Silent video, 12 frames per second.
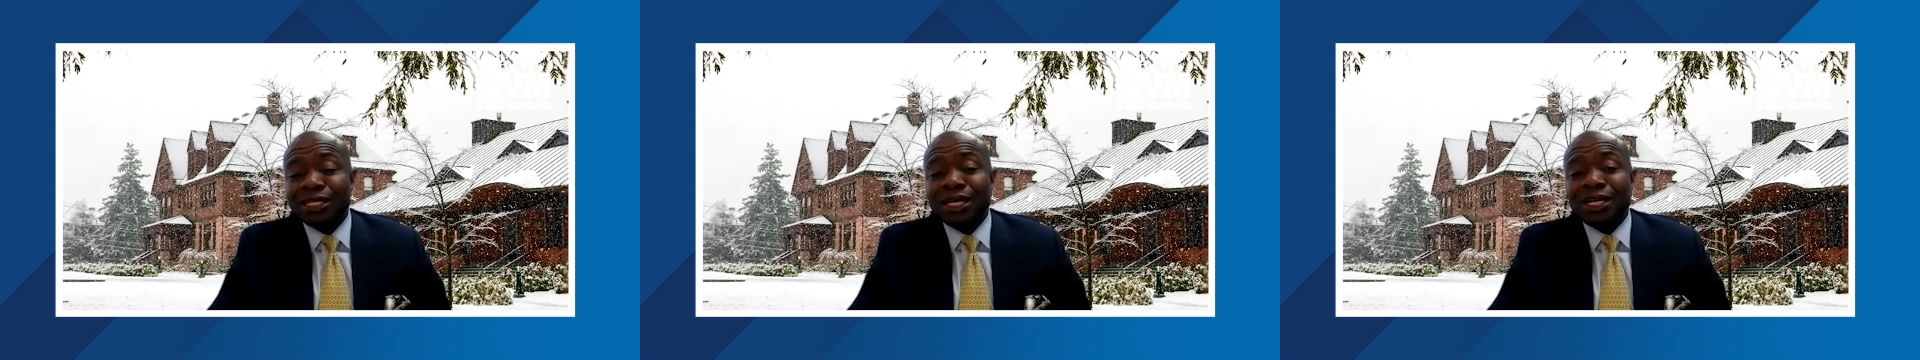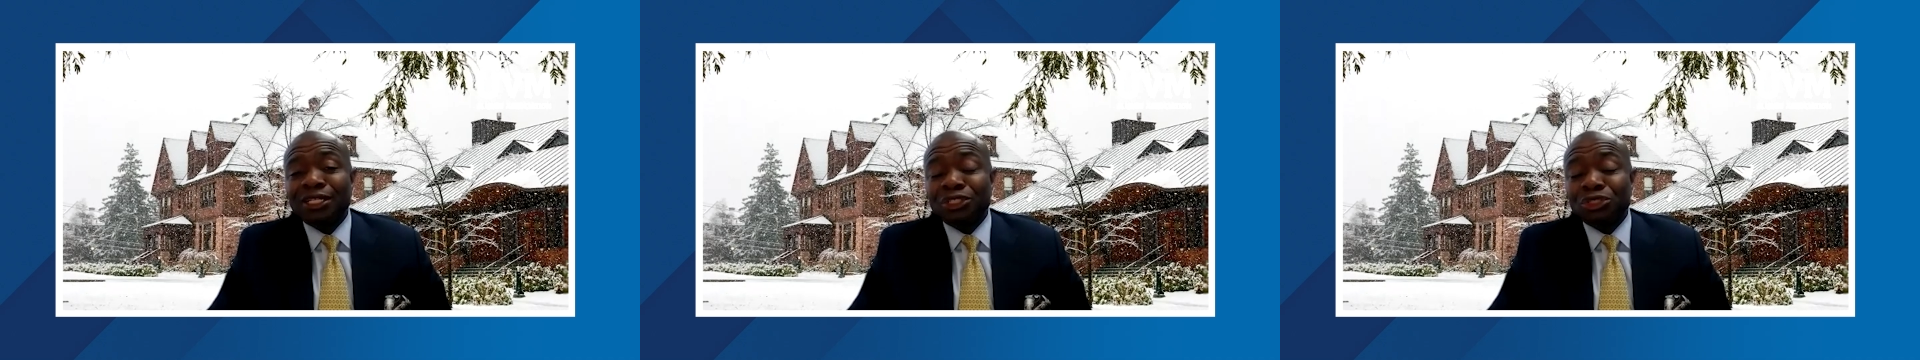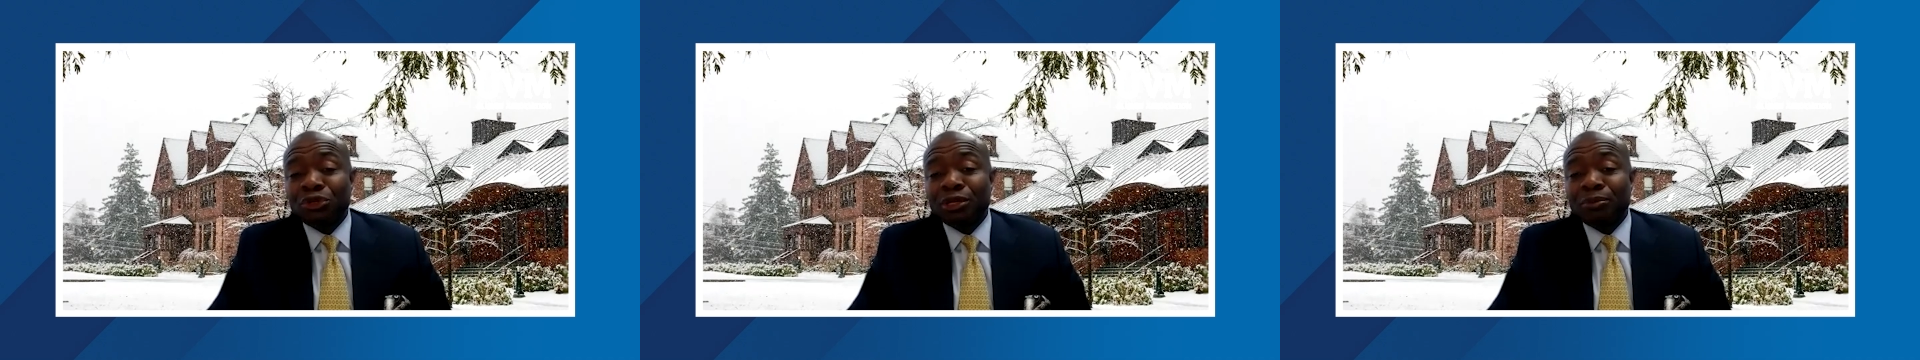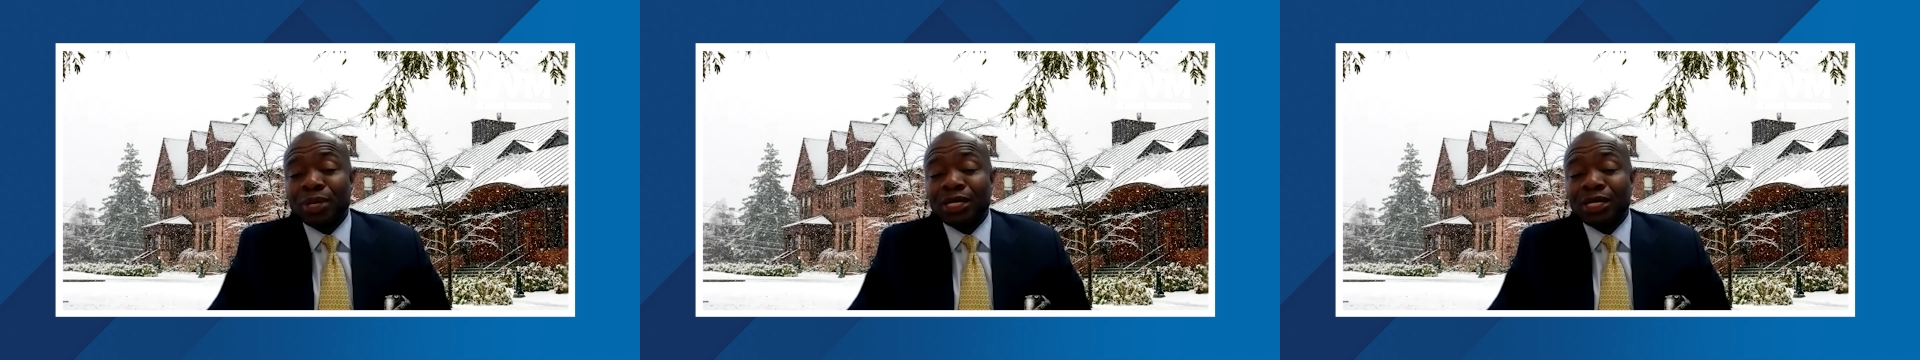I
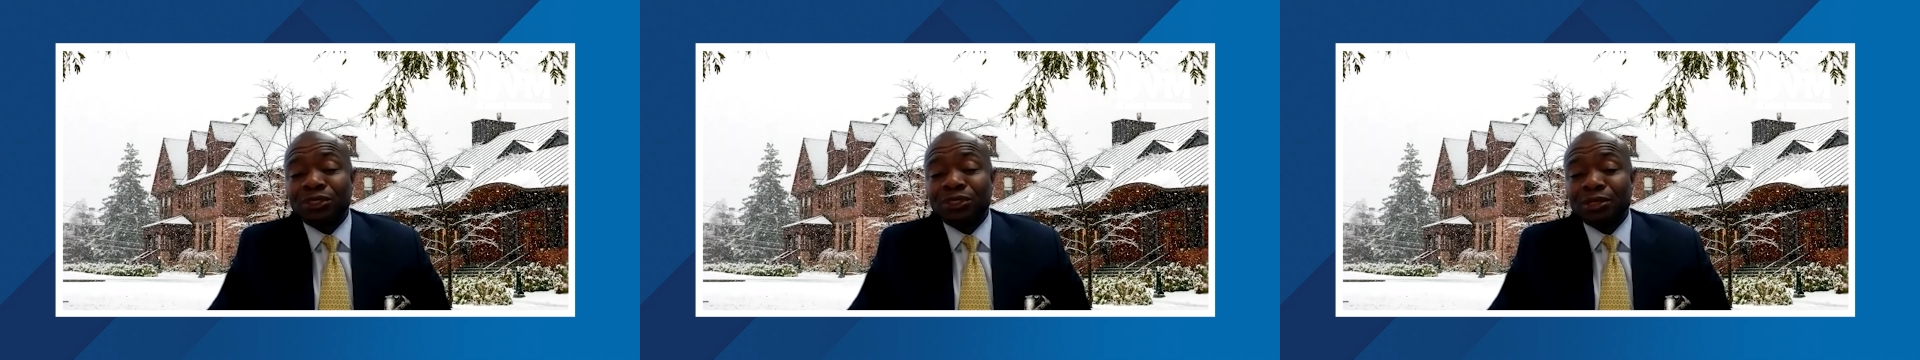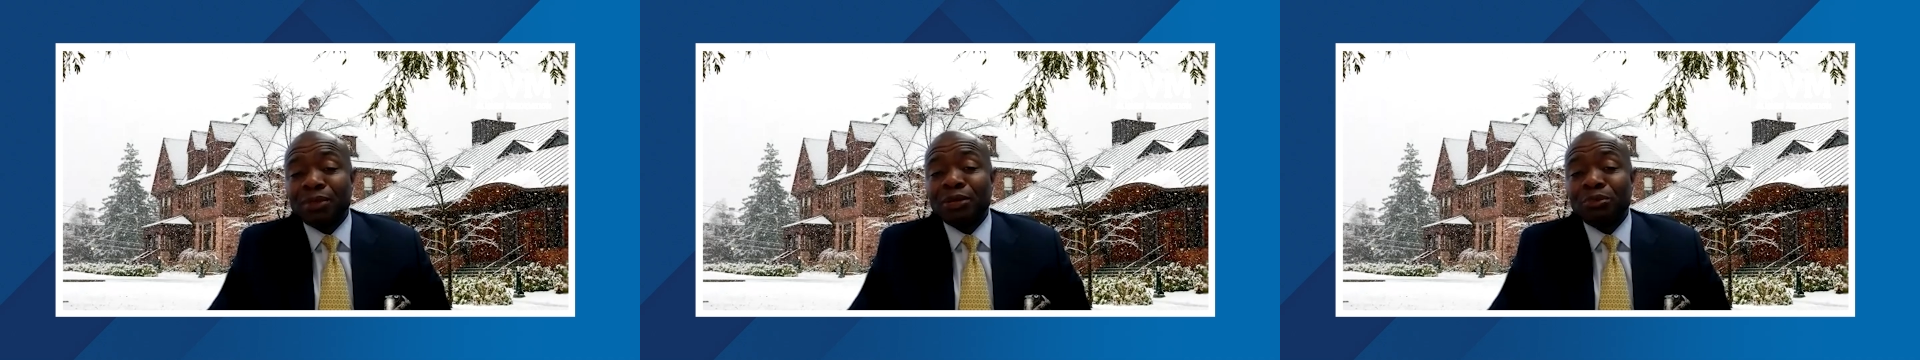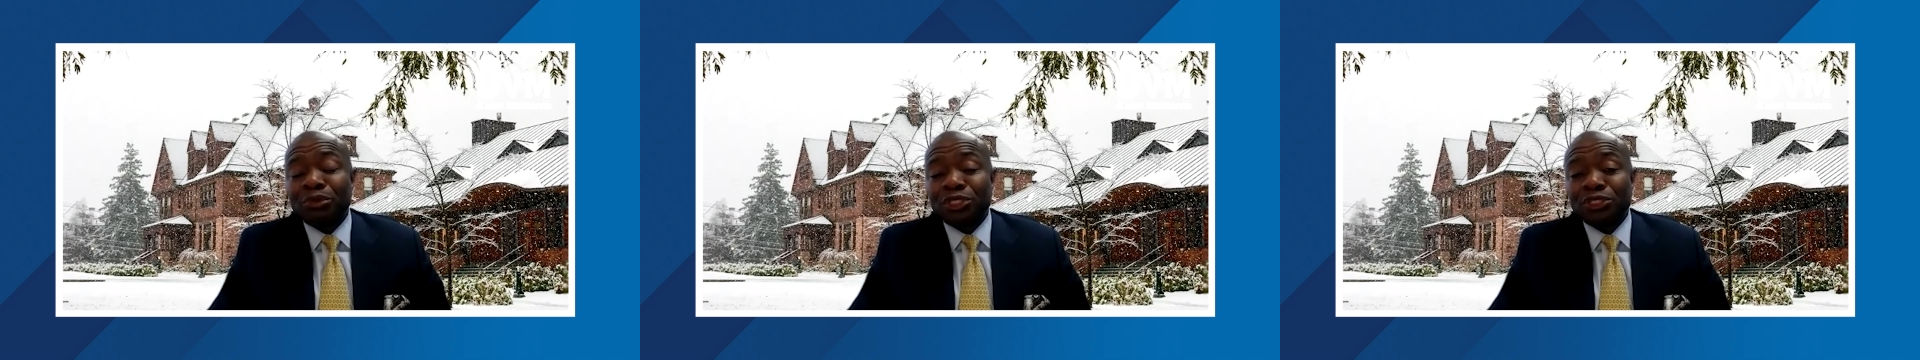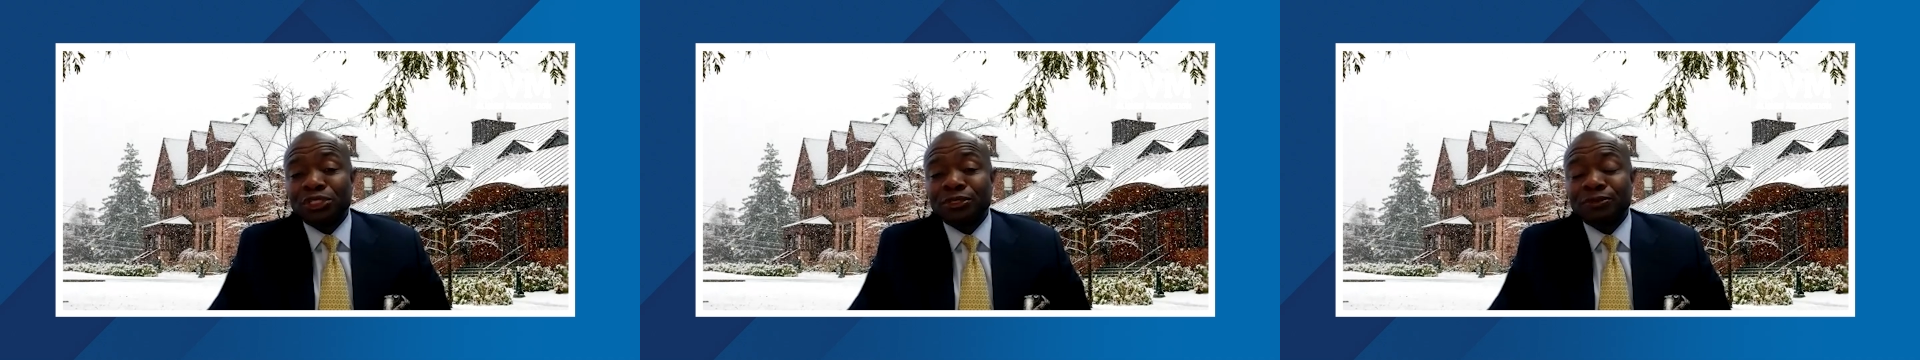enjoy about my
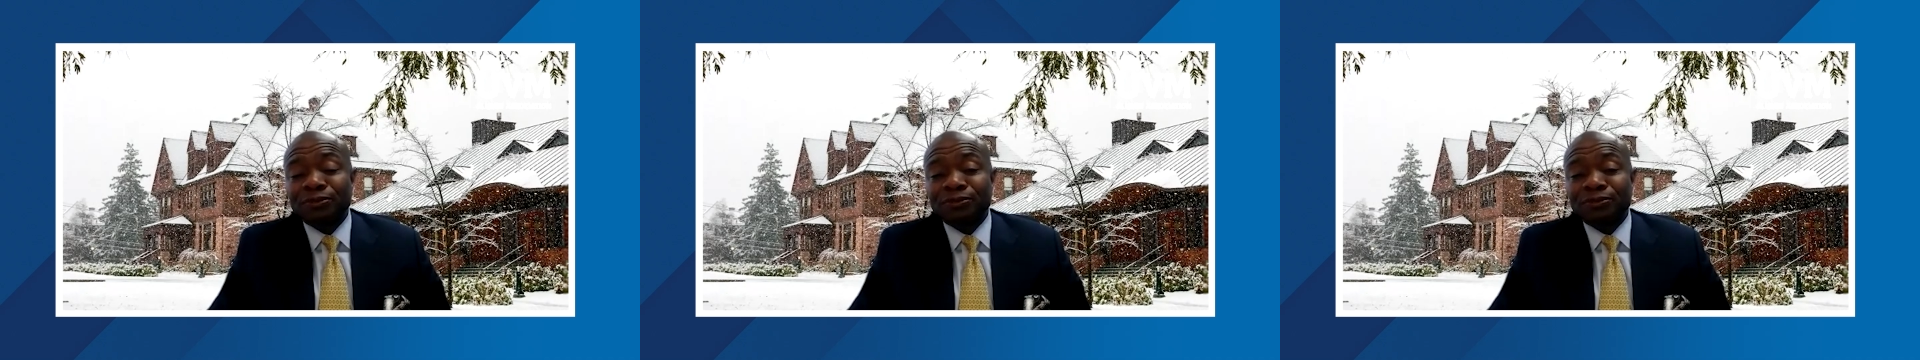position.